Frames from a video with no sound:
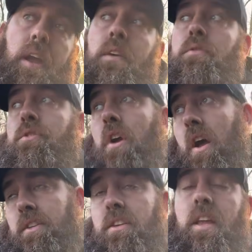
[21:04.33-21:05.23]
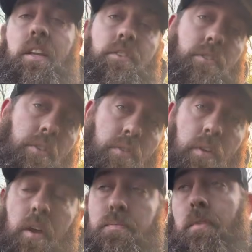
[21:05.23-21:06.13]
angle, shock settings,
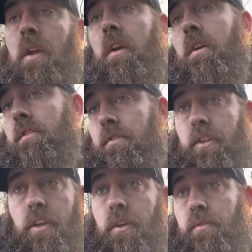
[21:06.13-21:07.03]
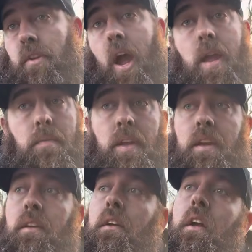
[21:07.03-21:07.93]
tune-up, you know,
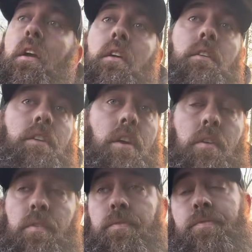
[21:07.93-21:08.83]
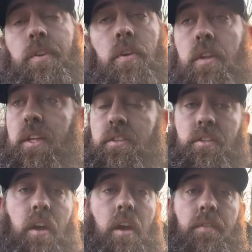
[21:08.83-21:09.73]
timing, you know, fueling
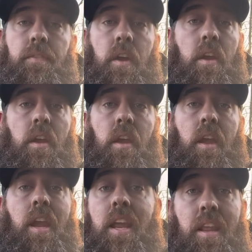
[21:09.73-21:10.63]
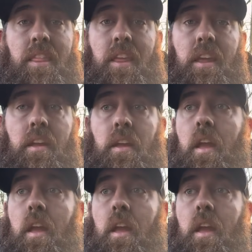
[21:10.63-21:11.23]
stuff, anything.